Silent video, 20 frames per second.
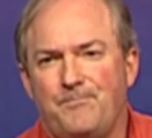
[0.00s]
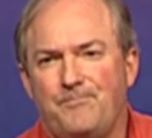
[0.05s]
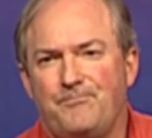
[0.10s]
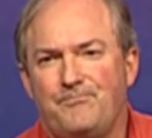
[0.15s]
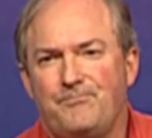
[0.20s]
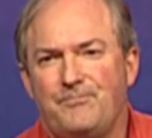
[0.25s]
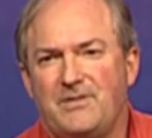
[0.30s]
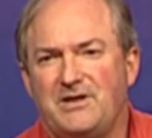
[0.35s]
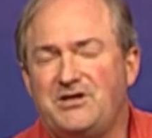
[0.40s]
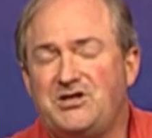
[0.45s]

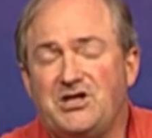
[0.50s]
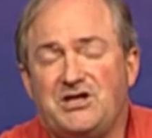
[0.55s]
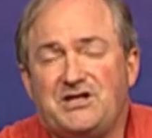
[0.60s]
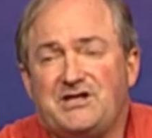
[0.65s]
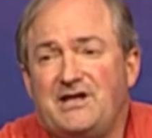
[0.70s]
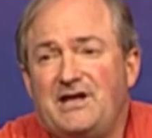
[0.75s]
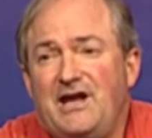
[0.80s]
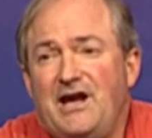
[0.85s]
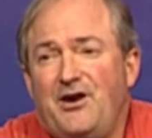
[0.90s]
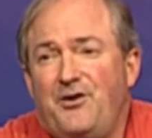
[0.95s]
It's just
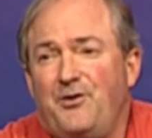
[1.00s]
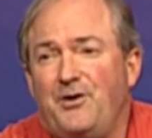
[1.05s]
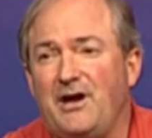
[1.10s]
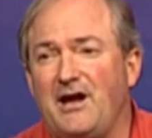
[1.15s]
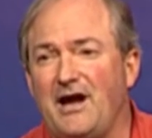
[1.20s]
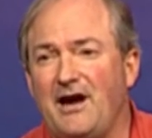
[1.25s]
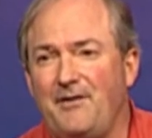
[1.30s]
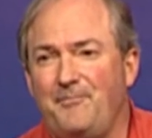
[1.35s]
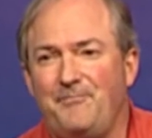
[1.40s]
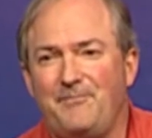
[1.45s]
an
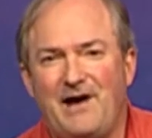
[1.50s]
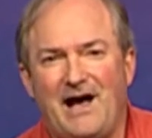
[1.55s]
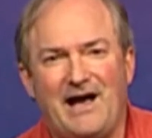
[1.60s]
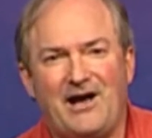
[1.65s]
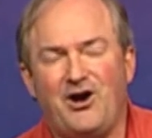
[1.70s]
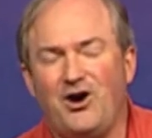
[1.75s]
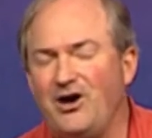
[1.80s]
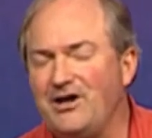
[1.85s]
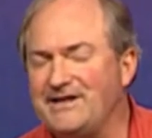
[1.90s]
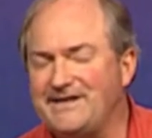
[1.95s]
area. I
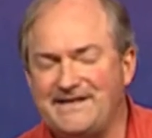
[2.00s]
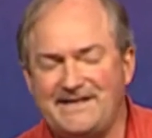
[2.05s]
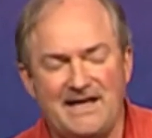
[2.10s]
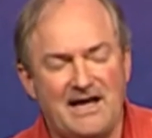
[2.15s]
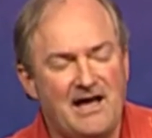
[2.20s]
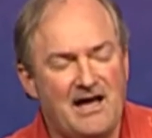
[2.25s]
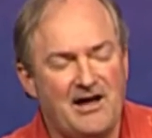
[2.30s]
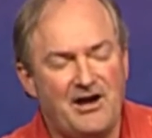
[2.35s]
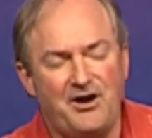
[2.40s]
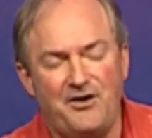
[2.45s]
can't sing.
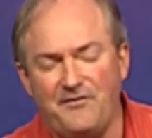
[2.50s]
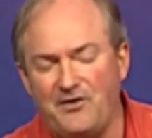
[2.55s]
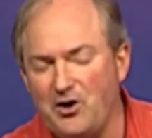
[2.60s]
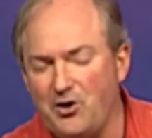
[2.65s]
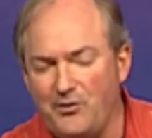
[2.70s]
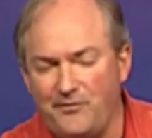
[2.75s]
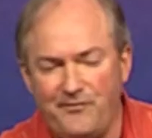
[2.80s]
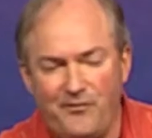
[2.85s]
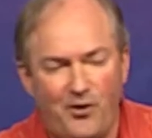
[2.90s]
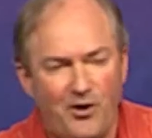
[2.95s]
I don't have a
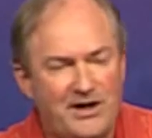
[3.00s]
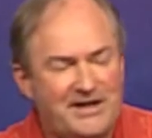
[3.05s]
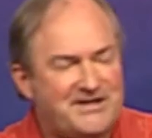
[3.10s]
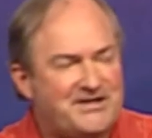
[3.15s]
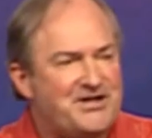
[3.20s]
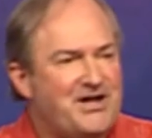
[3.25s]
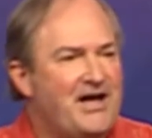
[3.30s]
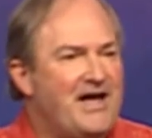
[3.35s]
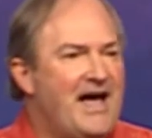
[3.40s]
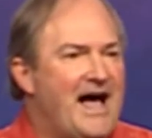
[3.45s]
good voice.
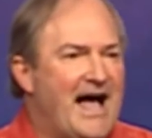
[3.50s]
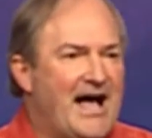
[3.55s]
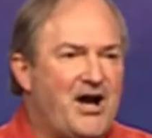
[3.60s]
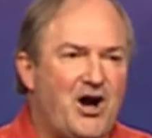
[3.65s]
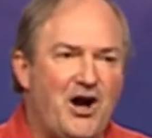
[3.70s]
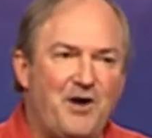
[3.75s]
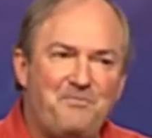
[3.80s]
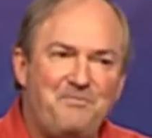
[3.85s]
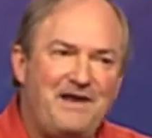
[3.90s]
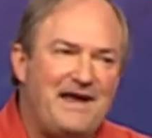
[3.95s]
I
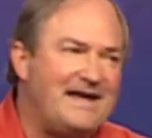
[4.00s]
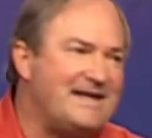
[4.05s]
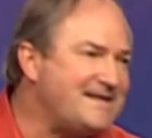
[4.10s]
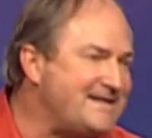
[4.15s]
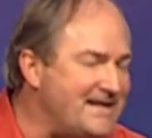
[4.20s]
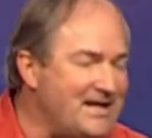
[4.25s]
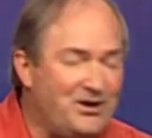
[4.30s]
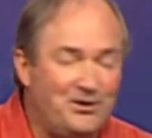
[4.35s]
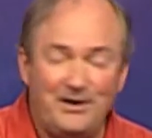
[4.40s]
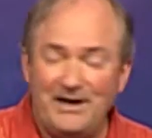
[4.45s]
can't play a
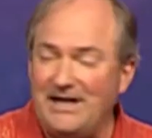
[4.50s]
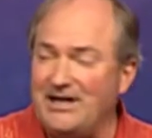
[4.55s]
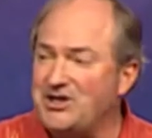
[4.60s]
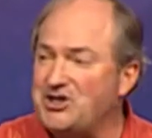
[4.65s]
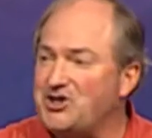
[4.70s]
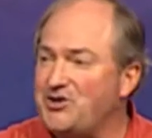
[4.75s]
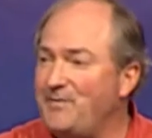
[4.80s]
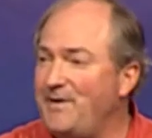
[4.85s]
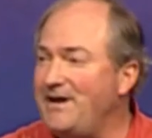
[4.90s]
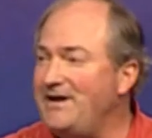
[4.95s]
single
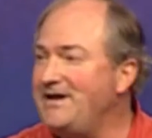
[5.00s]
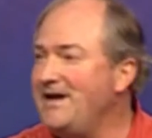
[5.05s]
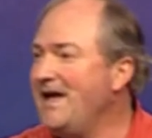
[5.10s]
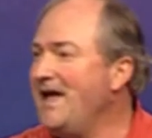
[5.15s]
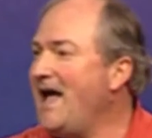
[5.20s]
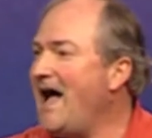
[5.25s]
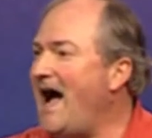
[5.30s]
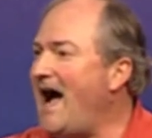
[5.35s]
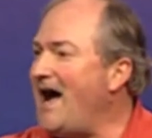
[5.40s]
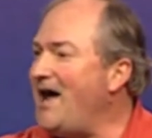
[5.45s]
instrument.
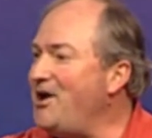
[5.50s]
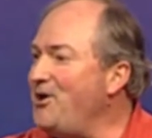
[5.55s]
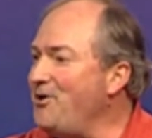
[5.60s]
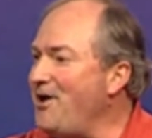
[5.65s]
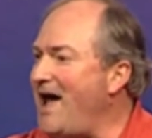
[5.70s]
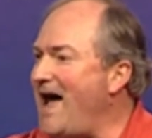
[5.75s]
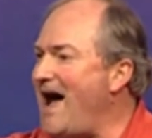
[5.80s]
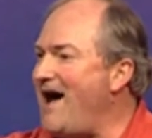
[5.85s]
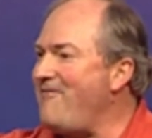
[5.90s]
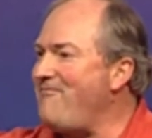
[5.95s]
I don't
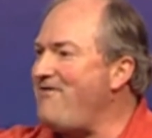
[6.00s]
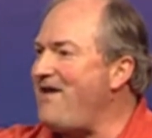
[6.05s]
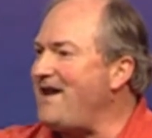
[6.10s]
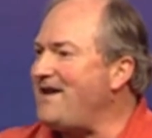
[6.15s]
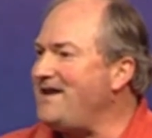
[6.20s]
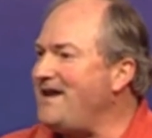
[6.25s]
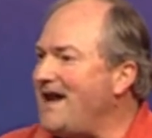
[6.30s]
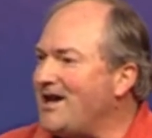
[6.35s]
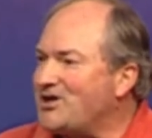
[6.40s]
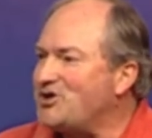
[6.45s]
have that
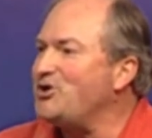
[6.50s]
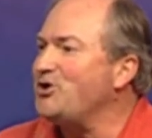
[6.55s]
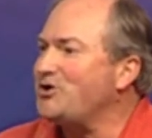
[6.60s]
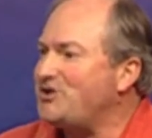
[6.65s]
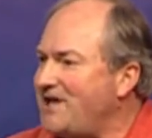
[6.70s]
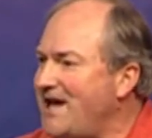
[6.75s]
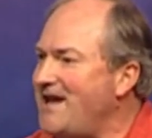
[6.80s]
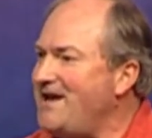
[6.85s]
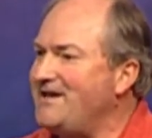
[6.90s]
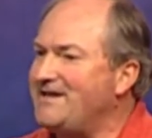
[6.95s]
natural
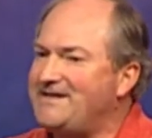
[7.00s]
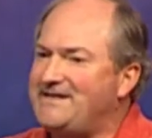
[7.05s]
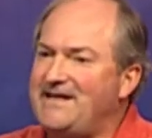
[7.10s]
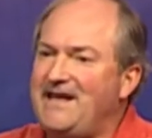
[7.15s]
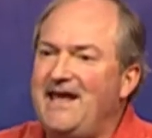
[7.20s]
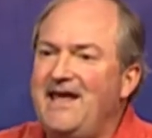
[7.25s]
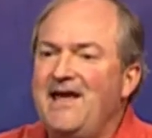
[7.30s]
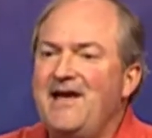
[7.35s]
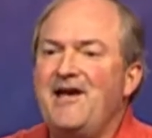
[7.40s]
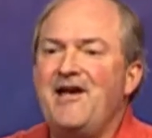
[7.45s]

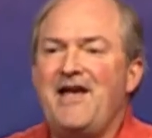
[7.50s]
tendency.